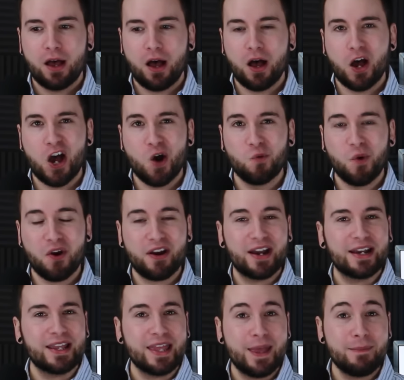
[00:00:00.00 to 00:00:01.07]
uh,
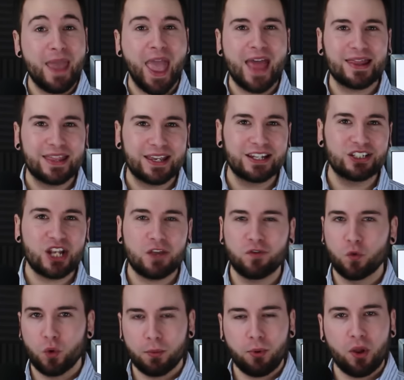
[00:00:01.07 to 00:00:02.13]
wherein him and Lincoln
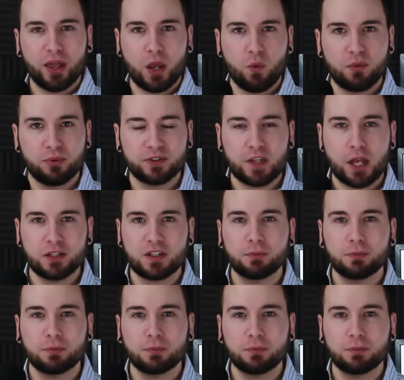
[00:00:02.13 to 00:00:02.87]
Chafee were polling at 1%,